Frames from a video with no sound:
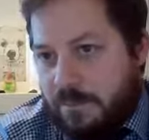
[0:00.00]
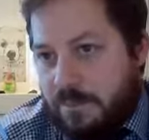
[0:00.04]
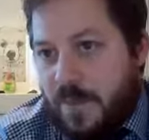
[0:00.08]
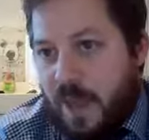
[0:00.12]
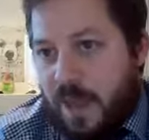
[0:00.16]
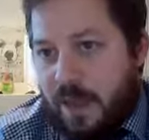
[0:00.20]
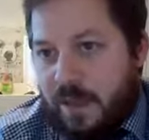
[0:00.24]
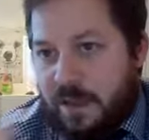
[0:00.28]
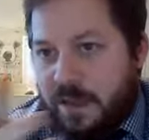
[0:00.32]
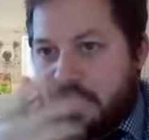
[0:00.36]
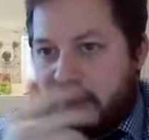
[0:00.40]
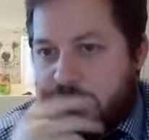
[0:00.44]

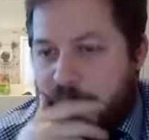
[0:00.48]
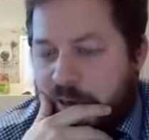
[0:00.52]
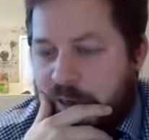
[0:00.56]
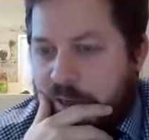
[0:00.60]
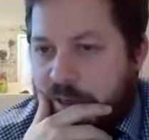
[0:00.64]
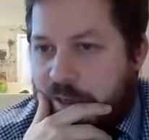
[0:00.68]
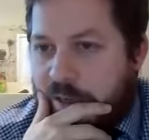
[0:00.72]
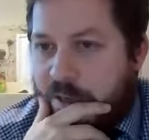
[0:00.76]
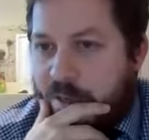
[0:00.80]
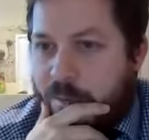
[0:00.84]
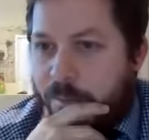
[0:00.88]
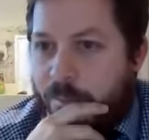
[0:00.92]
Like this
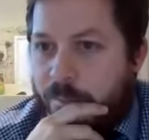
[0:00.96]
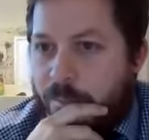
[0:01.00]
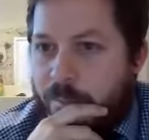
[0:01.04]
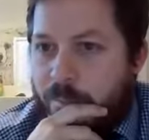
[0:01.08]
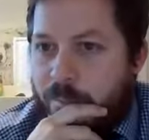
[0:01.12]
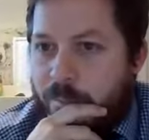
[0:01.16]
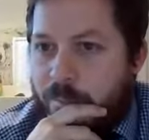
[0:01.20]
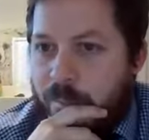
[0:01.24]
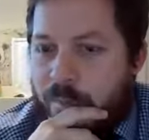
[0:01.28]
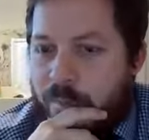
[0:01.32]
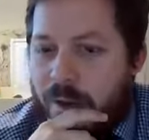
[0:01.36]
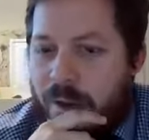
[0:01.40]
monkey.
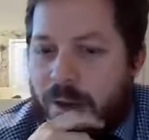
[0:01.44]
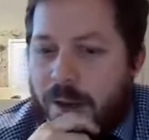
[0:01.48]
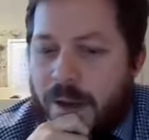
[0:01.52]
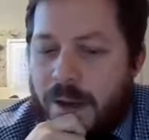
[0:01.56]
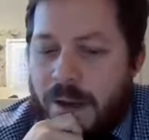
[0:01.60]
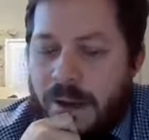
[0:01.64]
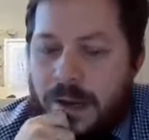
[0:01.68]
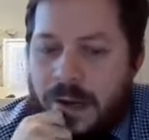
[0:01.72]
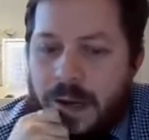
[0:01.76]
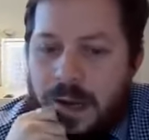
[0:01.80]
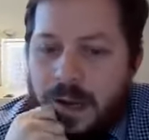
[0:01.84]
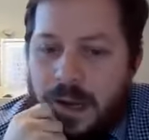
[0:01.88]

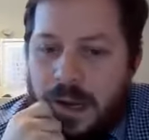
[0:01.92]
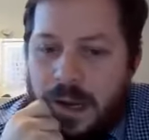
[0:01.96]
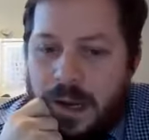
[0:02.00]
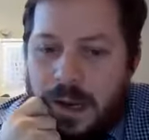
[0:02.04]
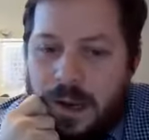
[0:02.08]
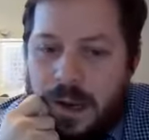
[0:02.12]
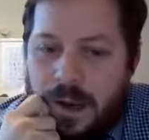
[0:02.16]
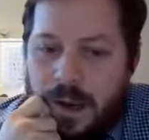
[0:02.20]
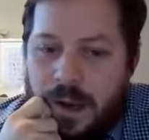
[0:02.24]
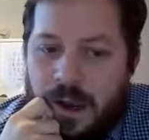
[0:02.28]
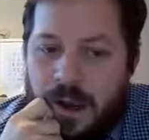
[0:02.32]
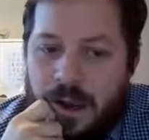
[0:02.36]

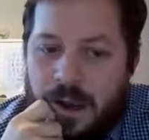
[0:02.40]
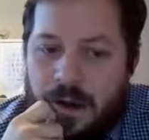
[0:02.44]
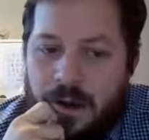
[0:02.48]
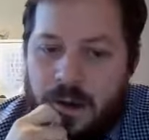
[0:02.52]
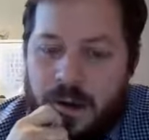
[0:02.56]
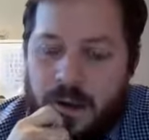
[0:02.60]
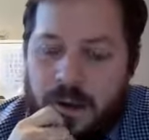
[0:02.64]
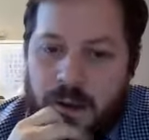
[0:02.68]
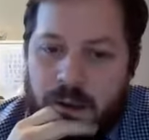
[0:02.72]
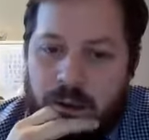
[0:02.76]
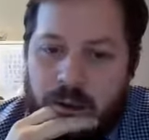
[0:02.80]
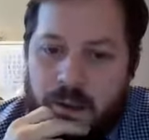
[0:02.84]

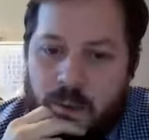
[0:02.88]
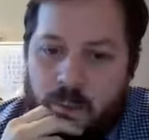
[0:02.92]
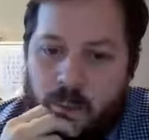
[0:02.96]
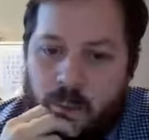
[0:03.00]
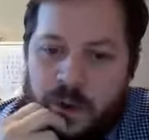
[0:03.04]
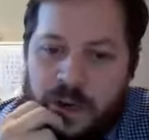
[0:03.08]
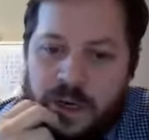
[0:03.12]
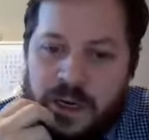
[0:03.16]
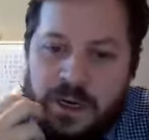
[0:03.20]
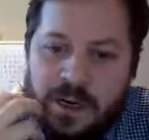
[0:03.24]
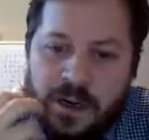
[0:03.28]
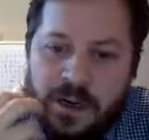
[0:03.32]
And
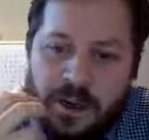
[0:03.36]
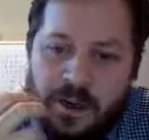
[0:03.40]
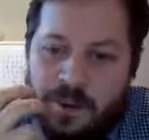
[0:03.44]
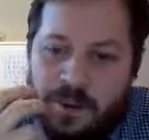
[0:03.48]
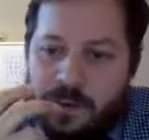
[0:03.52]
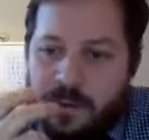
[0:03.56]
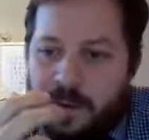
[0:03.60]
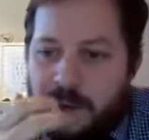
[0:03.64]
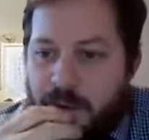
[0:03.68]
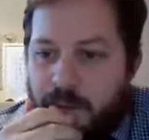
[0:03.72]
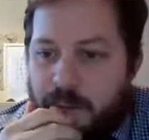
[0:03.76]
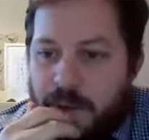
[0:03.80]
we
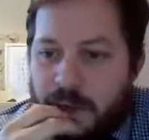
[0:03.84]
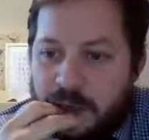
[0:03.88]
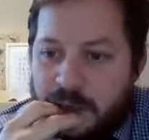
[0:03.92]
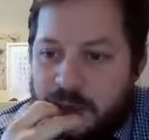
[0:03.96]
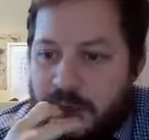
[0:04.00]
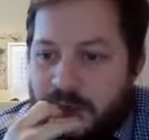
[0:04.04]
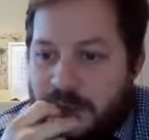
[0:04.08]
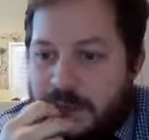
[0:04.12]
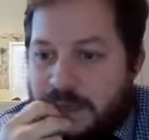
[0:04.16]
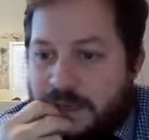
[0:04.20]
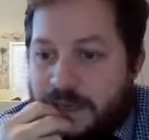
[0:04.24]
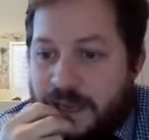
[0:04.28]
know that
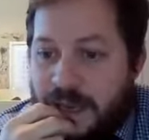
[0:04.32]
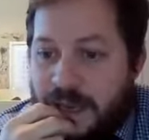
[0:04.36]
monkeys